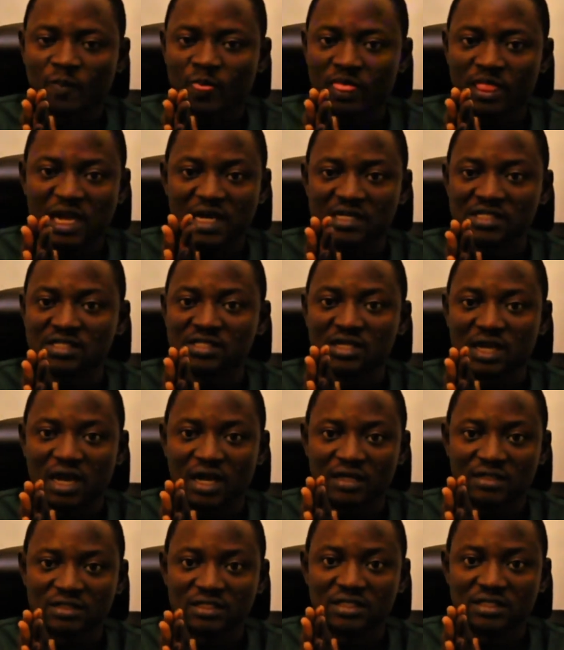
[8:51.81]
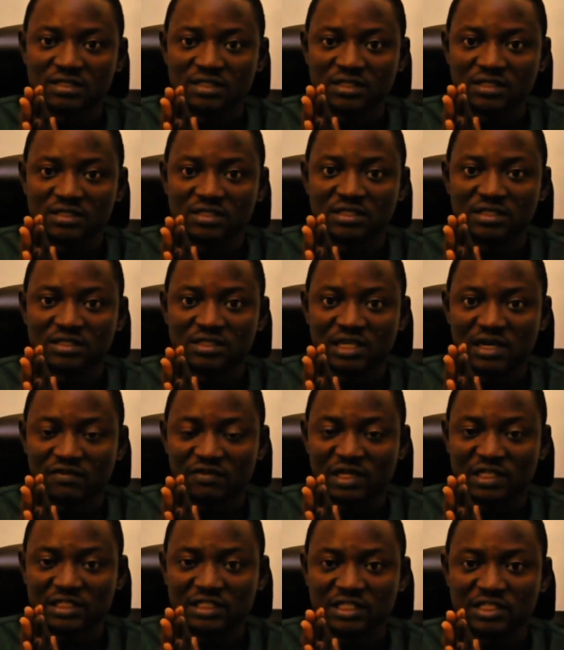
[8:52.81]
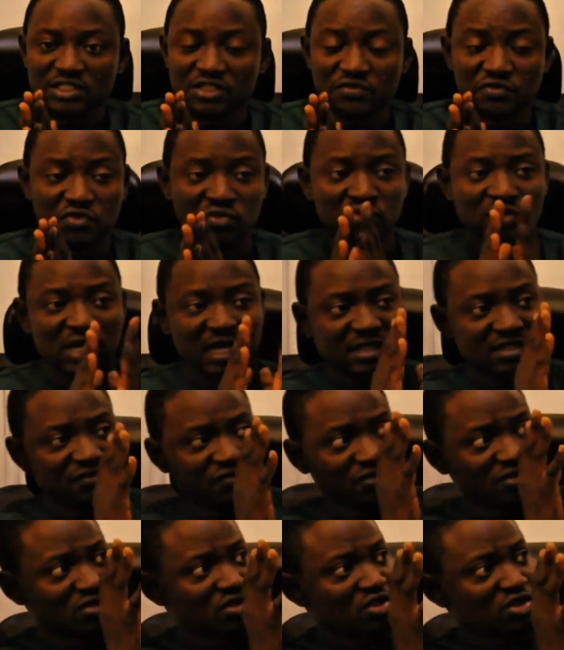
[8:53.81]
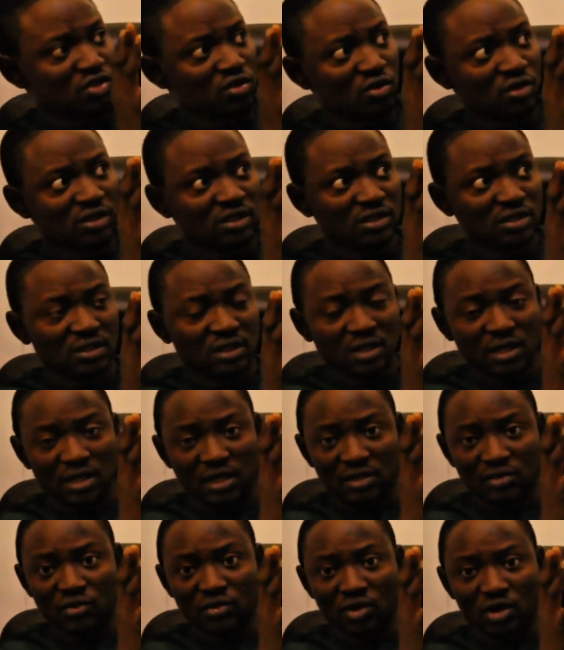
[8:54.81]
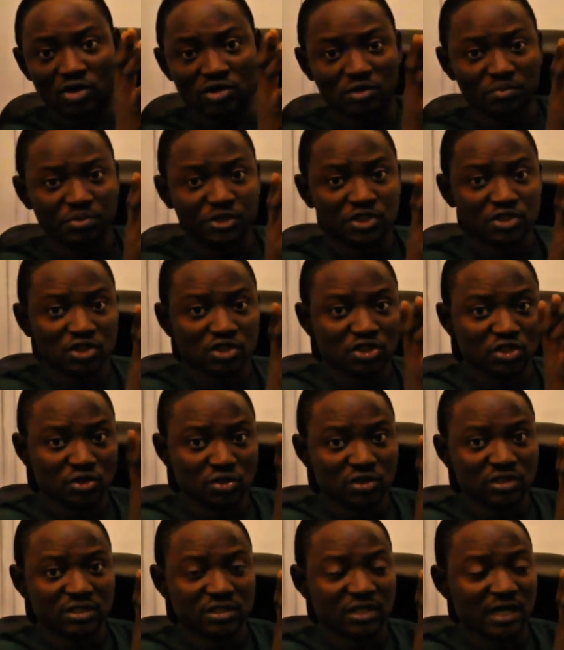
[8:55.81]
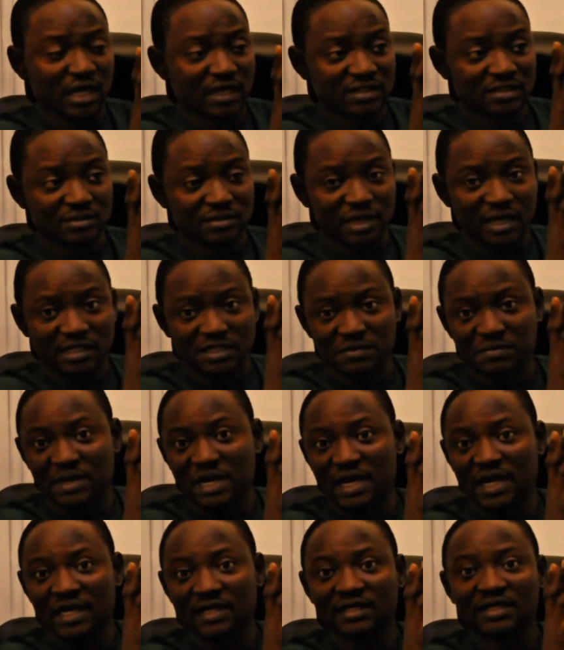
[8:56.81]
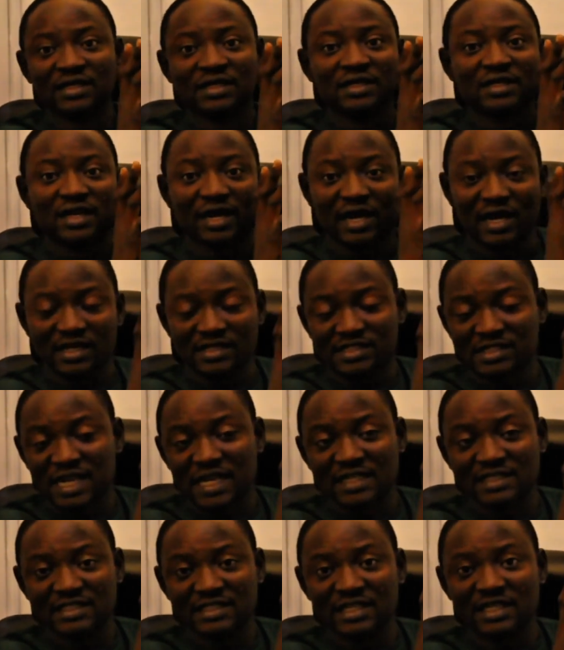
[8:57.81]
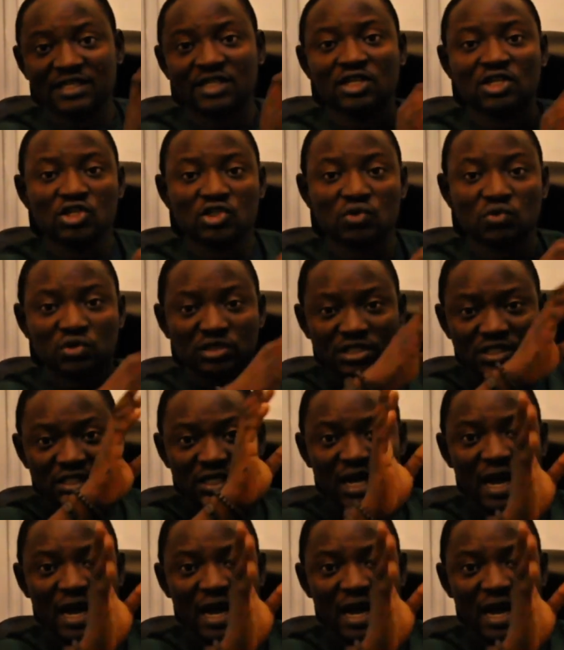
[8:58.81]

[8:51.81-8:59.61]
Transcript: That's the advantage. If you look at the video showing, or the picture showing at my side here, you will see